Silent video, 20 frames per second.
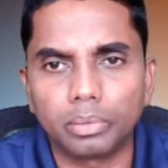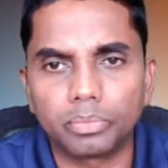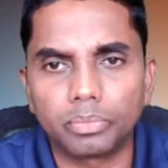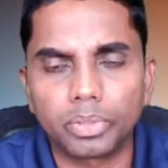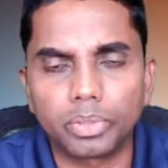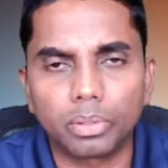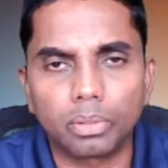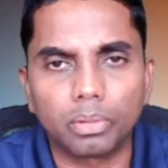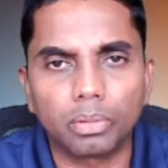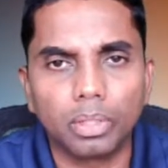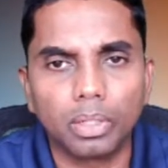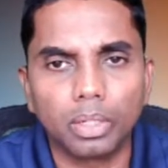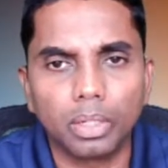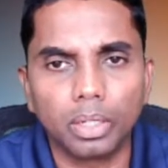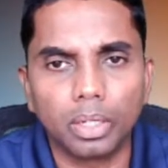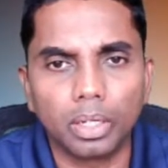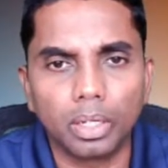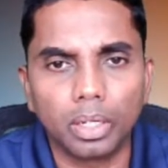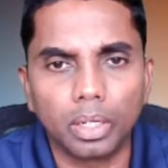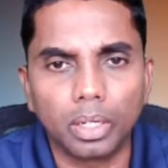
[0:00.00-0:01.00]
So
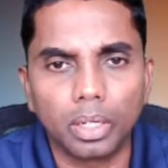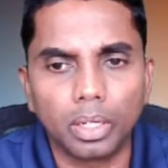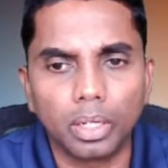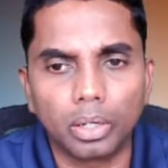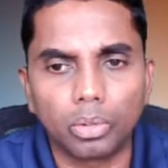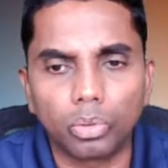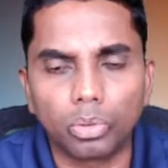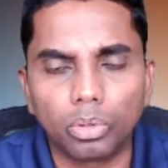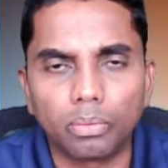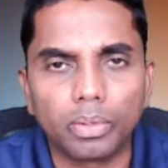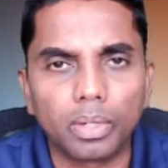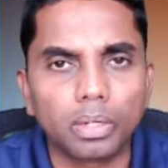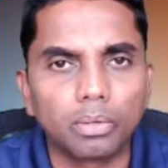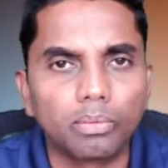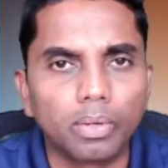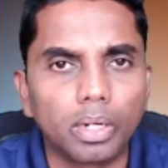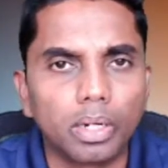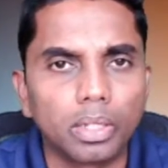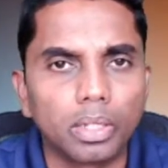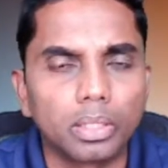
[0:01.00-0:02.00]
whoever
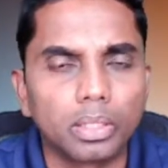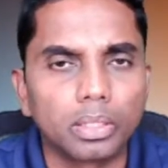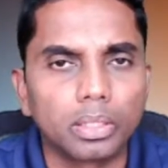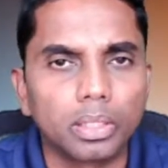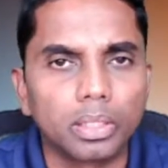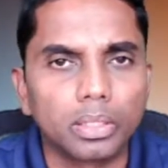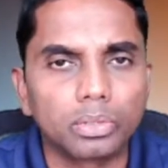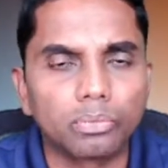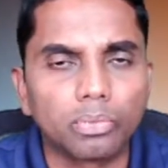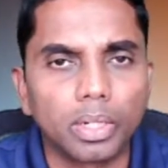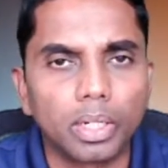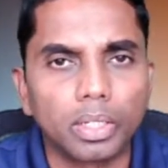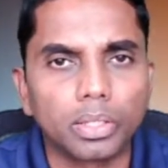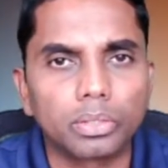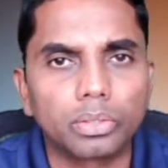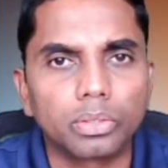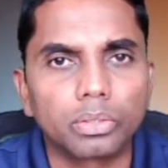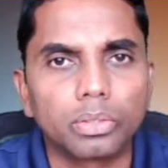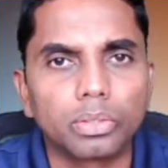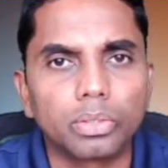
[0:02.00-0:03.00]
is willing
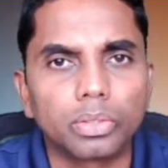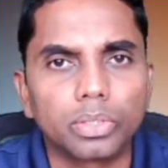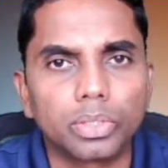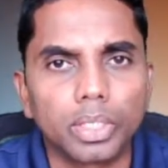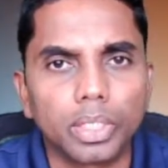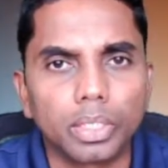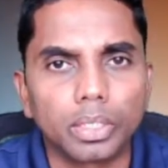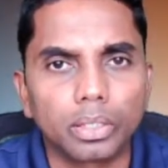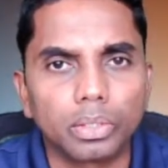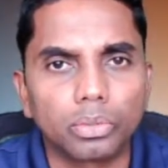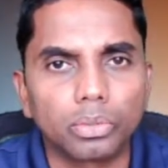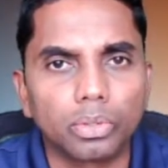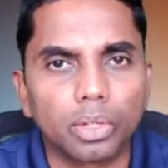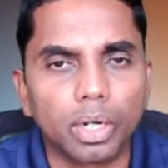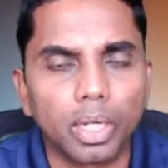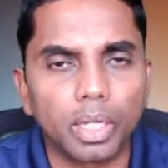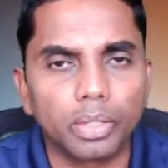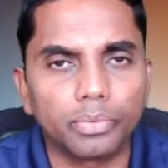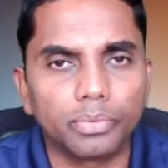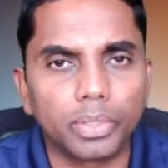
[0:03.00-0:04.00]
to share your
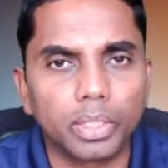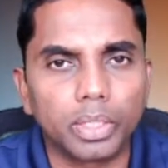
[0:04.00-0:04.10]
life